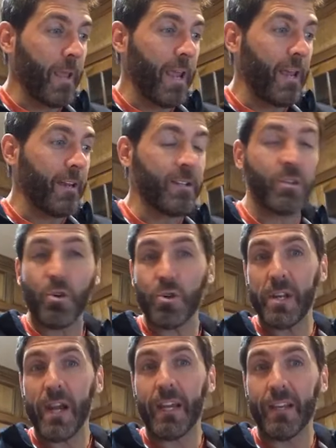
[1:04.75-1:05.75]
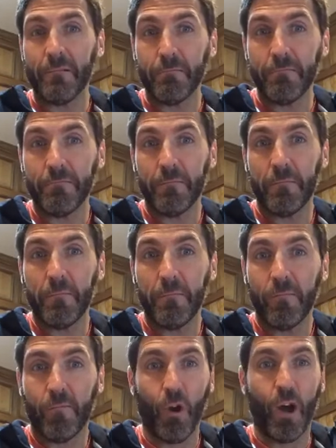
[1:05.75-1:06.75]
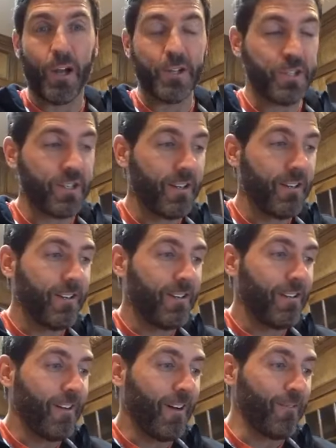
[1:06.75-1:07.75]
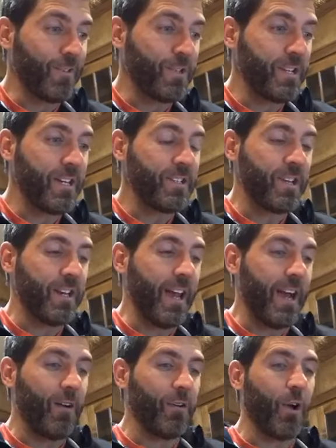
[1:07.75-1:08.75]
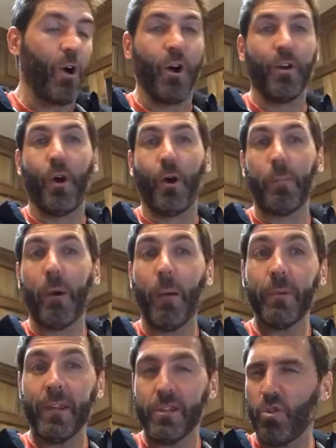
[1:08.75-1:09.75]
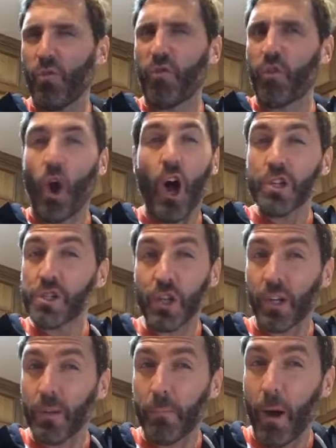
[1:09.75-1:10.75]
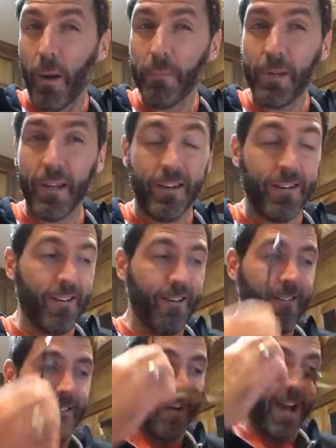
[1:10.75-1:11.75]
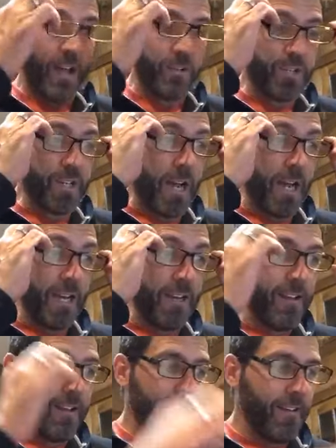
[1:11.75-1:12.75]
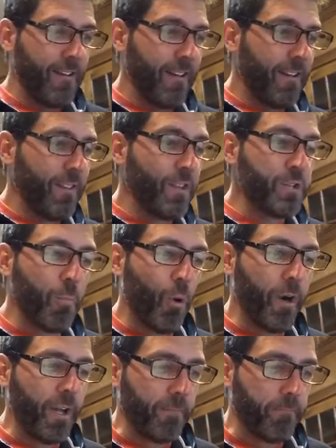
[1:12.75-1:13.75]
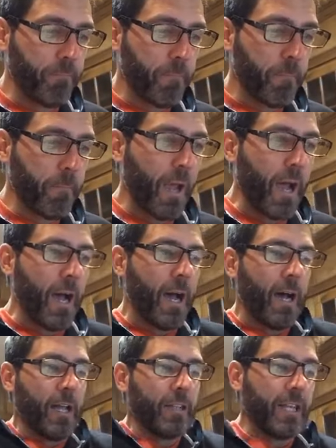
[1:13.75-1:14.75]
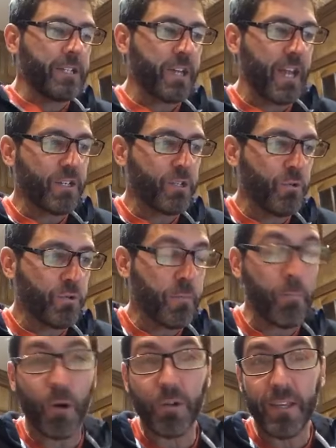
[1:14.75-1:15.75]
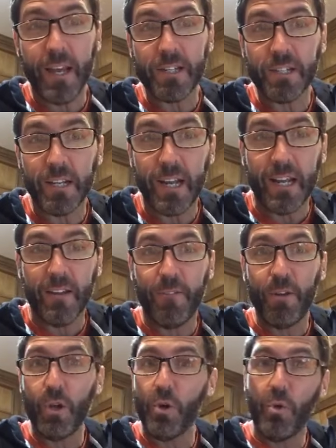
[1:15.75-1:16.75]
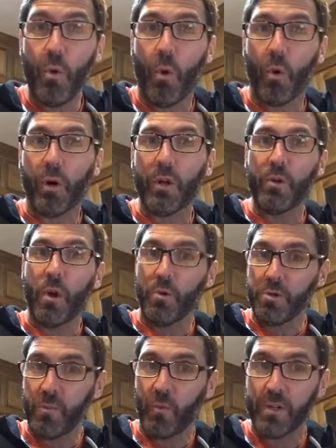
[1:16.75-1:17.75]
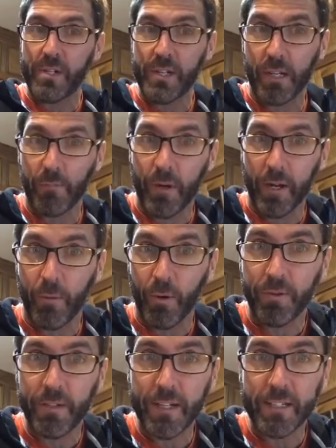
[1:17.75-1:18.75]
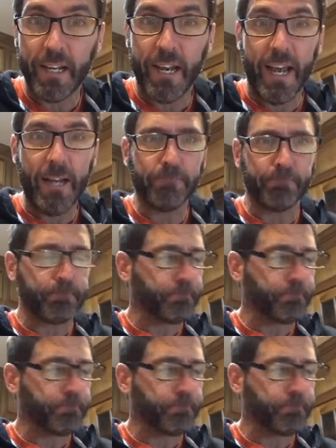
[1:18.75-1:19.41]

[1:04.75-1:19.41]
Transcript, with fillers: it's our second frost of the season out on our pumpkins. A little frost on the pumpkin outside this morning. Let's get to some birthdays today. If you or you know someone celebrating a birthday today,